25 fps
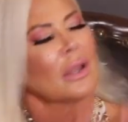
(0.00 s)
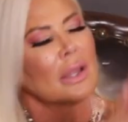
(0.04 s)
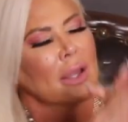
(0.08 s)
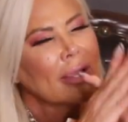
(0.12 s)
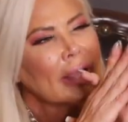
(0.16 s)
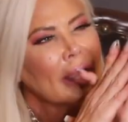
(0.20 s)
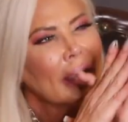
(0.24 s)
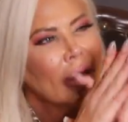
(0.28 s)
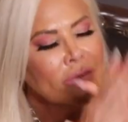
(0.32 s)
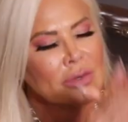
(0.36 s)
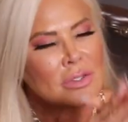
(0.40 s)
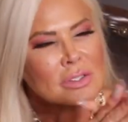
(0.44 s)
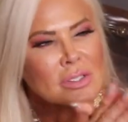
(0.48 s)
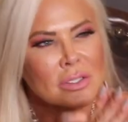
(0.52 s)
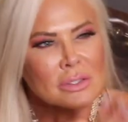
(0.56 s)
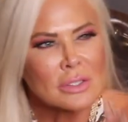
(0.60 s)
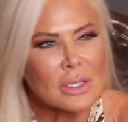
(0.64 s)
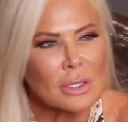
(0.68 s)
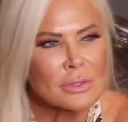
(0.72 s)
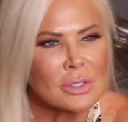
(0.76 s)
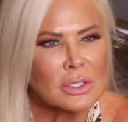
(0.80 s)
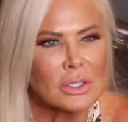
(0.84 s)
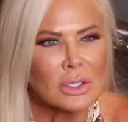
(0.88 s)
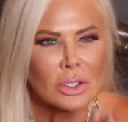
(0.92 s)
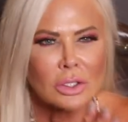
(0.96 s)
Like, ever since
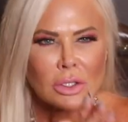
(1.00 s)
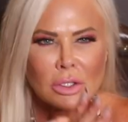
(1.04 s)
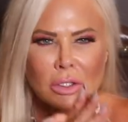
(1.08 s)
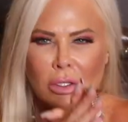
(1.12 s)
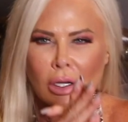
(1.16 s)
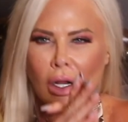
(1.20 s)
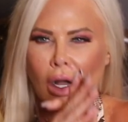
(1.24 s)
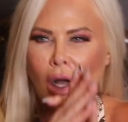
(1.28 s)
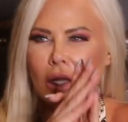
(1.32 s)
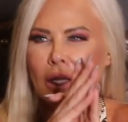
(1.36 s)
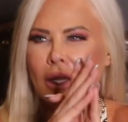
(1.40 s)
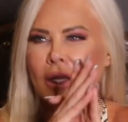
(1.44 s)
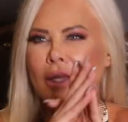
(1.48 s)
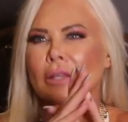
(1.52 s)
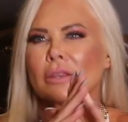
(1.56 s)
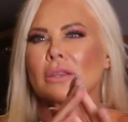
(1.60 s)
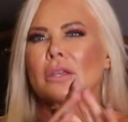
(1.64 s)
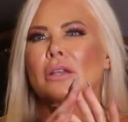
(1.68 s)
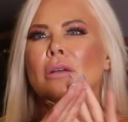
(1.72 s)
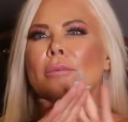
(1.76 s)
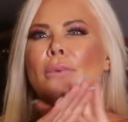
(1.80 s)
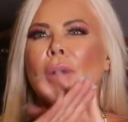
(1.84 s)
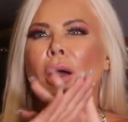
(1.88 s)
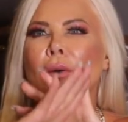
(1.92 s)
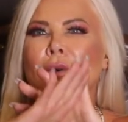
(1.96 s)
I was a little girl, all I could
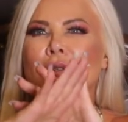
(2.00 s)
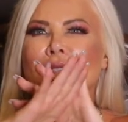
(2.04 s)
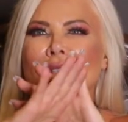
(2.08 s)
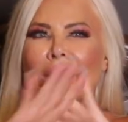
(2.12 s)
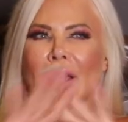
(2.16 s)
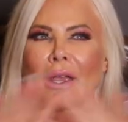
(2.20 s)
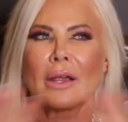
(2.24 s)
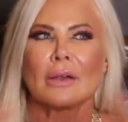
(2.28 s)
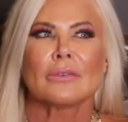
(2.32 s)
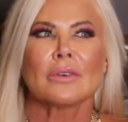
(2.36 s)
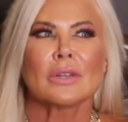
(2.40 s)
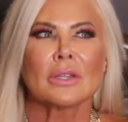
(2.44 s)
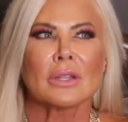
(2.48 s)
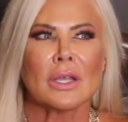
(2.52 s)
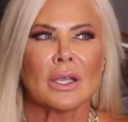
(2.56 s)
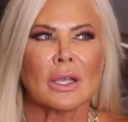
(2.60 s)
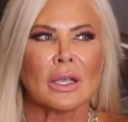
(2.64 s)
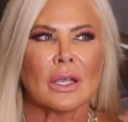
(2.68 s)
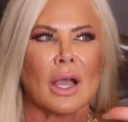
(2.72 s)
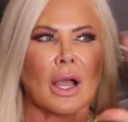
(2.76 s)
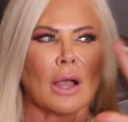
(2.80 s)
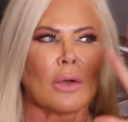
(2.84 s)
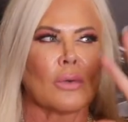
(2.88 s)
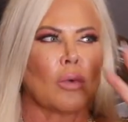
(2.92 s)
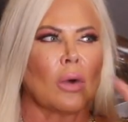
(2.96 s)
think about was
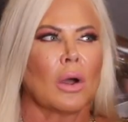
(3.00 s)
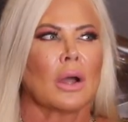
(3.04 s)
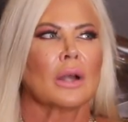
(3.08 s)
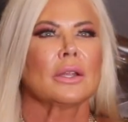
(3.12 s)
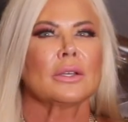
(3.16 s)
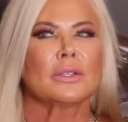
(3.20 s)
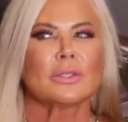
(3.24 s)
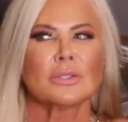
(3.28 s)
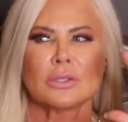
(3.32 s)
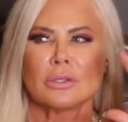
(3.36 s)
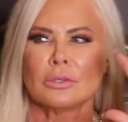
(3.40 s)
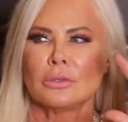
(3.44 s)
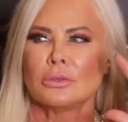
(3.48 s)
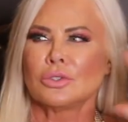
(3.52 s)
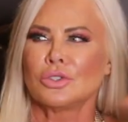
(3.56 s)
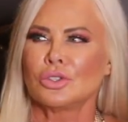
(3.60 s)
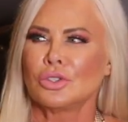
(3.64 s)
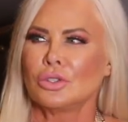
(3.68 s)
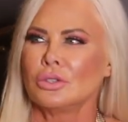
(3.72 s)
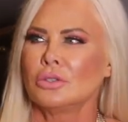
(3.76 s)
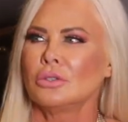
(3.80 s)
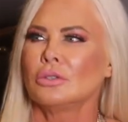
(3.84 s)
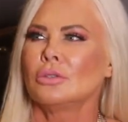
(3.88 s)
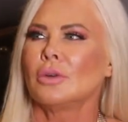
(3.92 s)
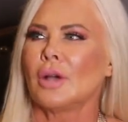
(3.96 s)
everything I wanted to
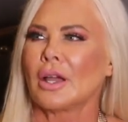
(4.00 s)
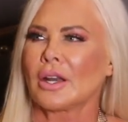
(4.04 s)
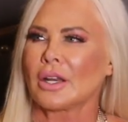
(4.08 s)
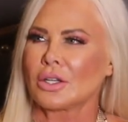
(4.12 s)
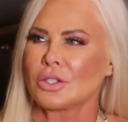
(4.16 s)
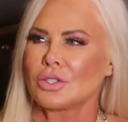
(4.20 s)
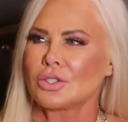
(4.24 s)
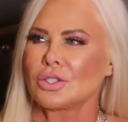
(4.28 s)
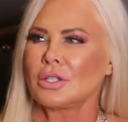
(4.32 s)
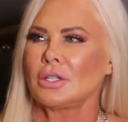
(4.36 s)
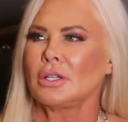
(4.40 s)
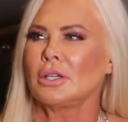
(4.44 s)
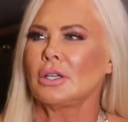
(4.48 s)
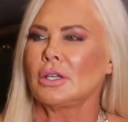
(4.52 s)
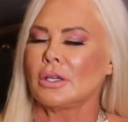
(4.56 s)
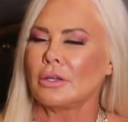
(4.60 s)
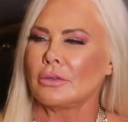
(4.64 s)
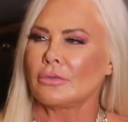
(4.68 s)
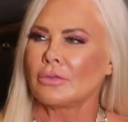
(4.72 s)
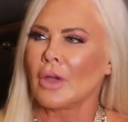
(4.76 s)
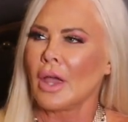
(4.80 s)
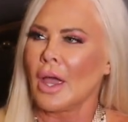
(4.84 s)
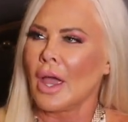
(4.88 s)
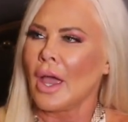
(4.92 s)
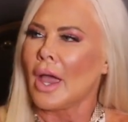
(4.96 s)
do and
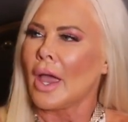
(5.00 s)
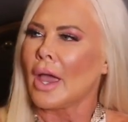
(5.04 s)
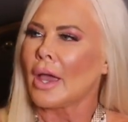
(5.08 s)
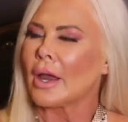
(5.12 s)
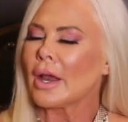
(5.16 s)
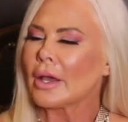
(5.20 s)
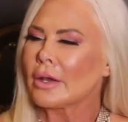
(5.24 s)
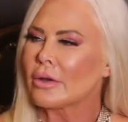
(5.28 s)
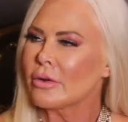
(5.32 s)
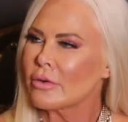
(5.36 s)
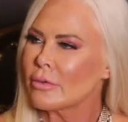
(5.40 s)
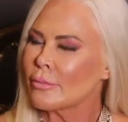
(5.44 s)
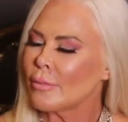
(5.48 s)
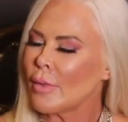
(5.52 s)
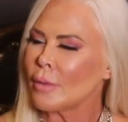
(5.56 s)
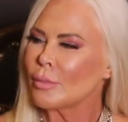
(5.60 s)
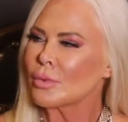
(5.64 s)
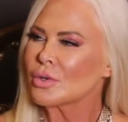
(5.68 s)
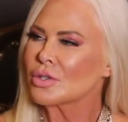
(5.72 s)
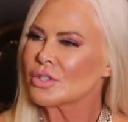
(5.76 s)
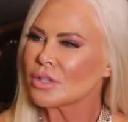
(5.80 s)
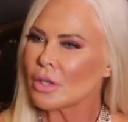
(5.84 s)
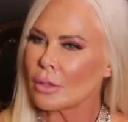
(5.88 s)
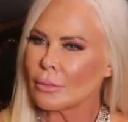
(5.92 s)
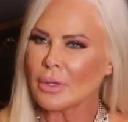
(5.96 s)
achieve. And I can
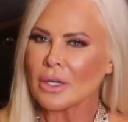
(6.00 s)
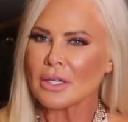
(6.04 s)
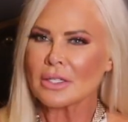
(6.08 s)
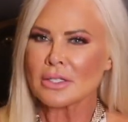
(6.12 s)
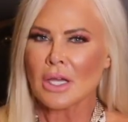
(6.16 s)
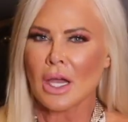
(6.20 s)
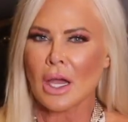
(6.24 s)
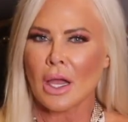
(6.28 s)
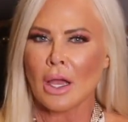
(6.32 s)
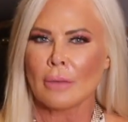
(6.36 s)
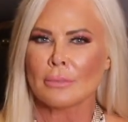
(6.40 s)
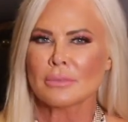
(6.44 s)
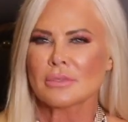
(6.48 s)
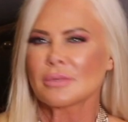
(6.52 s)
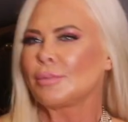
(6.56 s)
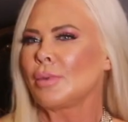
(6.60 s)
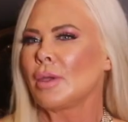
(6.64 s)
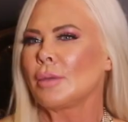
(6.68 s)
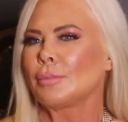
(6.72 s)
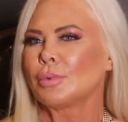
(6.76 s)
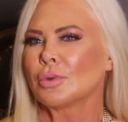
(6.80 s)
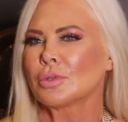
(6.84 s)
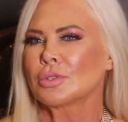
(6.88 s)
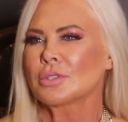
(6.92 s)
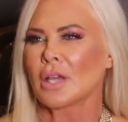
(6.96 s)
remember so many times
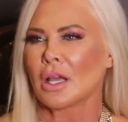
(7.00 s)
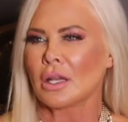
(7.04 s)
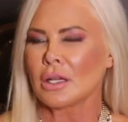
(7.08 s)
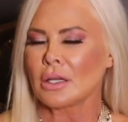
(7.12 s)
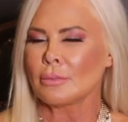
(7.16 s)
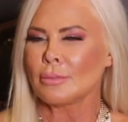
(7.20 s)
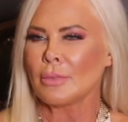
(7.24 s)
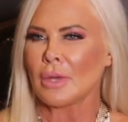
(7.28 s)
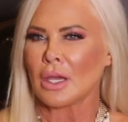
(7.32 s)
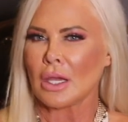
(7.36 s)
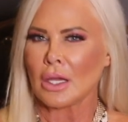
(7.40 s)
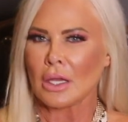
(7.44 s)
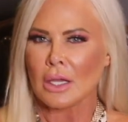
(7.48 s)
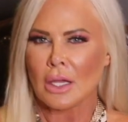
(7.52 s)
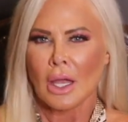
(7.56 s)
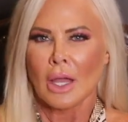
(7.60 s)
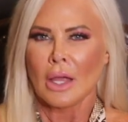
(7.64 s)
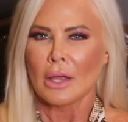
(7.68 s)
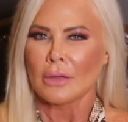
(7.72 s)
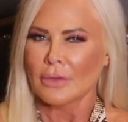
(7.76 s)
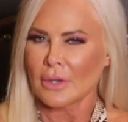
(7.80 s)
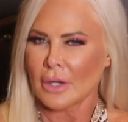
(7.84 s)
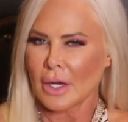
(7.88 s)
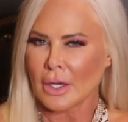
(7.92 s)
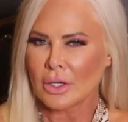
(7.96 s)
people telling me
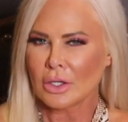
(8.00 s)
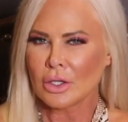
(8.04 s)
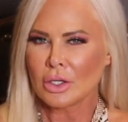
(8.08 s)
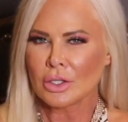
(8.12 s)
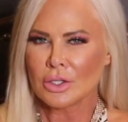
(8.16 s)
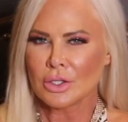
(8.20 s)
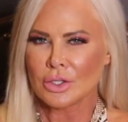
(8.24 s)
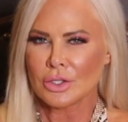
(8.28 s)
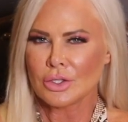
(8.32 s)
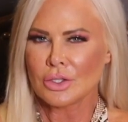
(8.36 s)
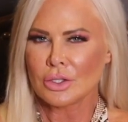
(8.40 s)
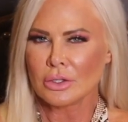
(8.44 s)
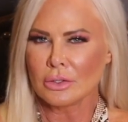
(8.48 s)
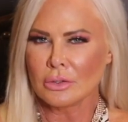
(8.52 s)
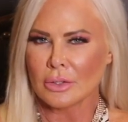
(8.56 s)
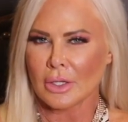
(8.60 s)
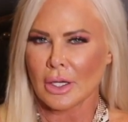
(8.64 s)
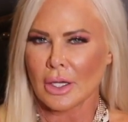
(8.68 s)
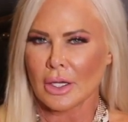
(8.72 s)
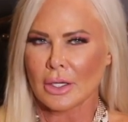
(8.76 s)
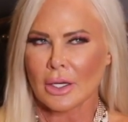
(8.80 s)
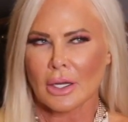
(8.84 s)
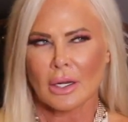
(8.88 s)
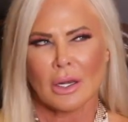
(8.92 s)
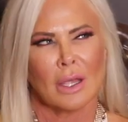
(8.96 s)
that I couldn't do
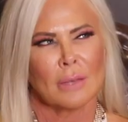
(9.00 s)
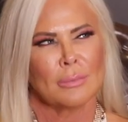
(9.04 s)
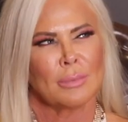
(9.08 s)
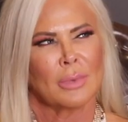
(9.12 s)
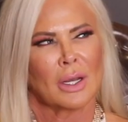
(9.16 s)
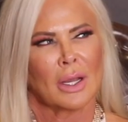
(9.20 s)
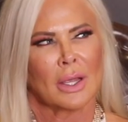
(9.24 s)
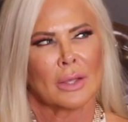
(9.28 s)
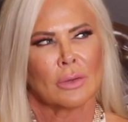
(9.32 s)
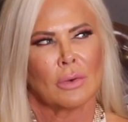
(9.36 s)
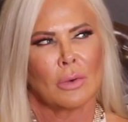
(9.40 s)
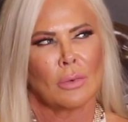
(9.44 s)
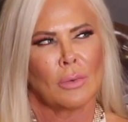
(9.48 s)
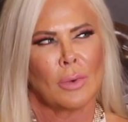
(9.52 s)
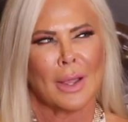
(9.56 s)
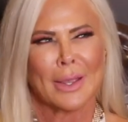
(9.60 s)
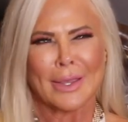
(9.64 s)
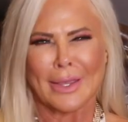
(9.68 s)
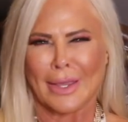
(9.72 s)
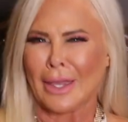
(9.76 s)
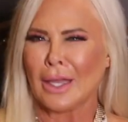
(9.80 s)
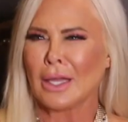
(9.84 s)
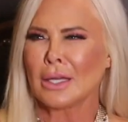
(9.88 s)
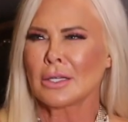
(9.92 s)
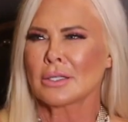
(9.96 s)
it. And I'd be like, well, why
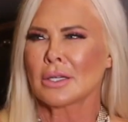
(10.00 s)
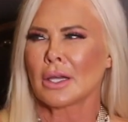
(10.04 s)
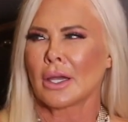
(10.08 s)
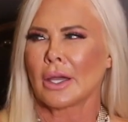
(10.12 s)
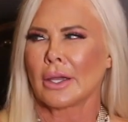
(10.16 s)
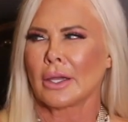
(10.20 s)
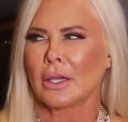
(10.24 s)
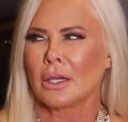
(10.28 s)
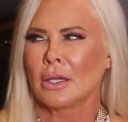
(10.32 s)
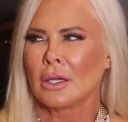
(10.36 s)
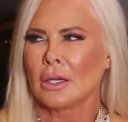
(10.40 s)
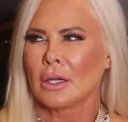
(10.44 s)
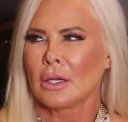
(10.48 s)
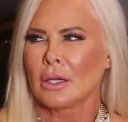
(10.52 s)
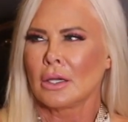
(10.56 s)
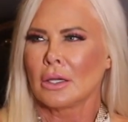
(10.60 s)
can't I?